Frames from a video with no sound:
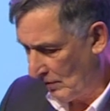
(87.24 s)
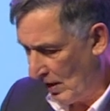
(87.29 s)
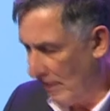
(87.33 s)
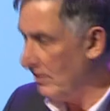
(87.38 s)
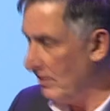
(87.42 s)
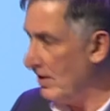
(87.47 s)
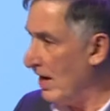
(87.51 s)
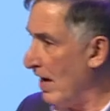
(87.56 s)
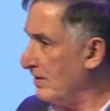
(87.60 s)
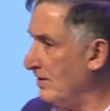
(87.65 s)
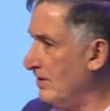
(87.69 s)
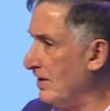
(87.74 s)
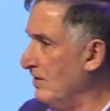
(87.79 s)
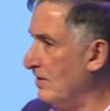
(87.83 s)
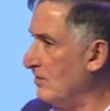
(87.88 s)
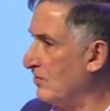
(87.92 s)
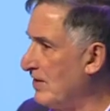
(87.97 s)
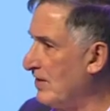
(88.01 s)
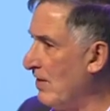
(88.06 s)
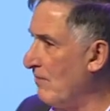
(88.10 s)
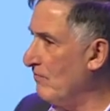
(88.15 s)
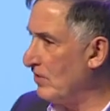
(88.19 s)
In
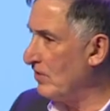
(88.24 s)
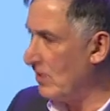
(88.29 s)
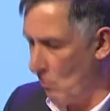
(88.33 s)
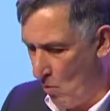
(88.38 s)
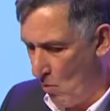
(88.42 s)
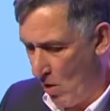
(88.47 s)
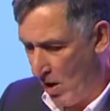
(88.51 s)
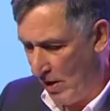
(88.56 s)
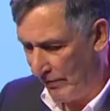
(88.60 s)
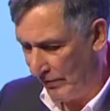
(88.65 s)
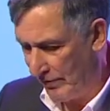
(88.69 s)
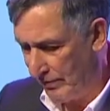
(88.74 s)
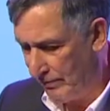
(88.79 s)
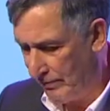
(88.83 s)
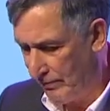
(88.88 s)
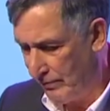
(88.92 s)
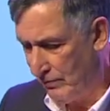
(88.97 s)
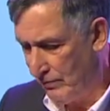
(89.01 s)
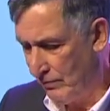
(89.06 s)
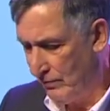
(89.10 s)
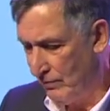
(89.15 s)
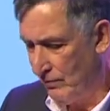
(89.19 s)
1971,
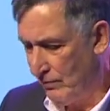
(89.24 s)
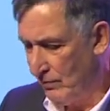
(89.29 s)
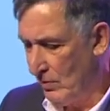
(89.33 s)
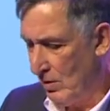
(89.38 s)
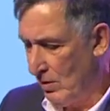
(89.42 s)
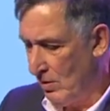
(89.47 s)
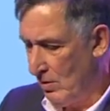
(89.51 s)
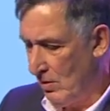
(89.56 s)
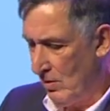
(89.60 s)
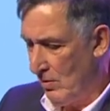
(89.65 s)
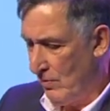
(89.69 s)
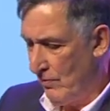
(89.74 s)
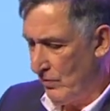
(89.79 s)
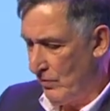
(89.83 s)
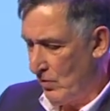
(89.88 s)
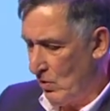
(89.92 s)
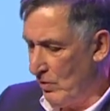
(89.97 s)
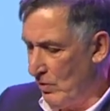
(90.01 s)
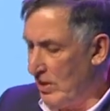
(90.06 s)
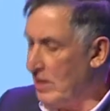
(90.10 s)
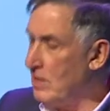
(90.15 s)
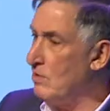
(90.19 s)

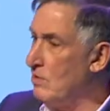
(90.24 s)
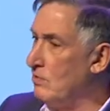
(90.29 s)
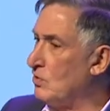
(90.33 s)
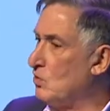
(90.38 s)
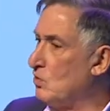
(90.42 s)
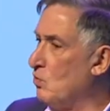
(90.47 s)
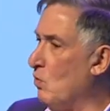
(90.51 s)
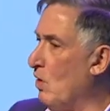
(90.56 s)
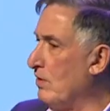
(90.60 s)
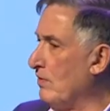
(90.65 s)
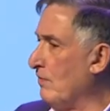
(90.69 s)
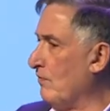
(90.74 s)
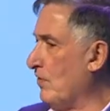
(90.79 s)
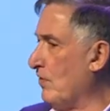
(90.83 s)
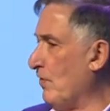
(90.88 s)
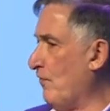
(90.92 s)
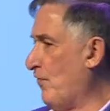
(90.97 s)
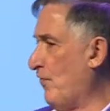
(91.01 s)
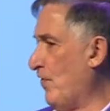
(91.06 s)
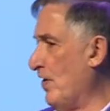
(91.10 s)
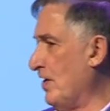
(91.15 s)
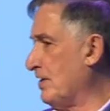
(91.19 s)
we used one of
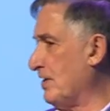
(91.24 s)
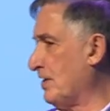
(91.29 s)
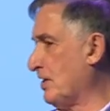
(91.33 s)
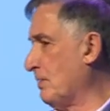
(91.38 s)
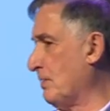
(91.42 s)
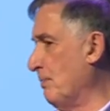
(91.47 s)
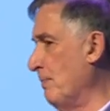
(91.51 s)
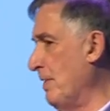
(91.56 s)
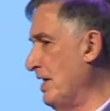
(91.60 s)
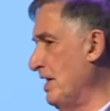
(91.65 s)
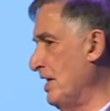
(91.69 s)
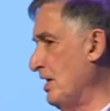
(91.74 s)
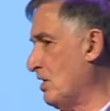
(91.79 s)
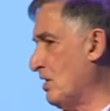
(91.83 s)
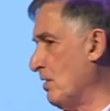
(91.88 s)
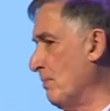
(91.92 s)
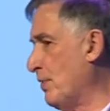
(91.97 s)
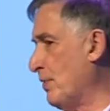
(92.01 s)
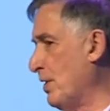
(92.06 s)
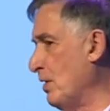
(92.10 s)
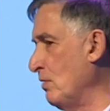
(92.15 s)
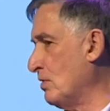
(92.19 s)
the first mini
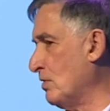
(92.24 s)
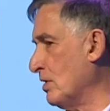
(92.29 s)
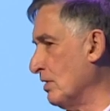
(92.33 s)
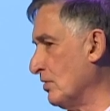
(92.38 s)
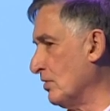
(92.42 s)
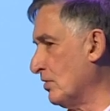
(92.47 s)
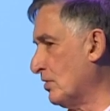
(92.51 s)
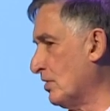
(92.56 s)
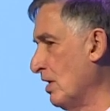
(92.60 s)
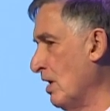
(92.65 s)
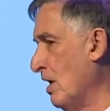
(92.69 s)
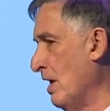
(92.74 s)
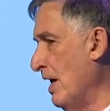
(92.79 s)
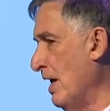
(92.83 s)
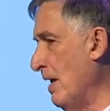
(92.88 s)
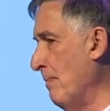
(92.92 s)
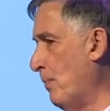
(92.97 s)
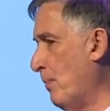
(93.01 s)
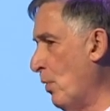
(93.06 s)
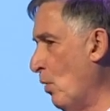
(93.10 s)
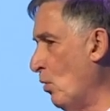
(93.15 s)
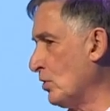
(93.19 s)
computers
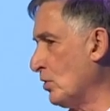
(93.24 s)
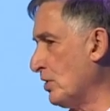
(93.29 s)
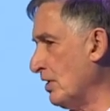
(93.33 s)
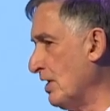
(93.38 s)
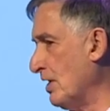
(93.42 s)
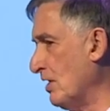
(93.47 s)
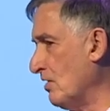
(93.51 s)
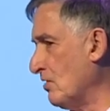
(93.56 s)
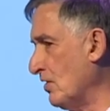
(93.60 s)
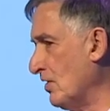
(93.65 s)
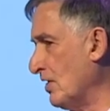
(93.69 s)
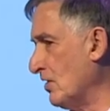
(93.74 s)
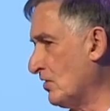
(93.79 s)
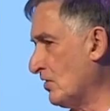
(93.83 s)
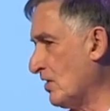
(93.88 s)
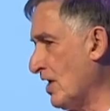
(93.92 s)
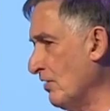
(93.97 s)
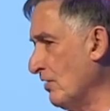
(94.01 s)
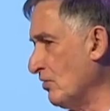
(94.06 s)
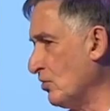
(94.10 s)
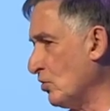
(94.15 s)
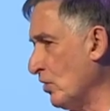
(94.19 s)
imported into this
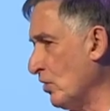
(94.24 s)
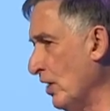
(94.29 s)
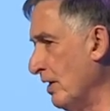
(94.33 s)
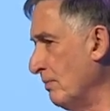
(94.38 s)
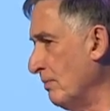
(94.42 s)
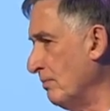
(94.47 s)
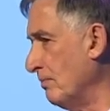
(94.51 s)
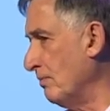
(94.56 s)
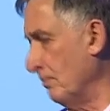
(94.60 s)
country.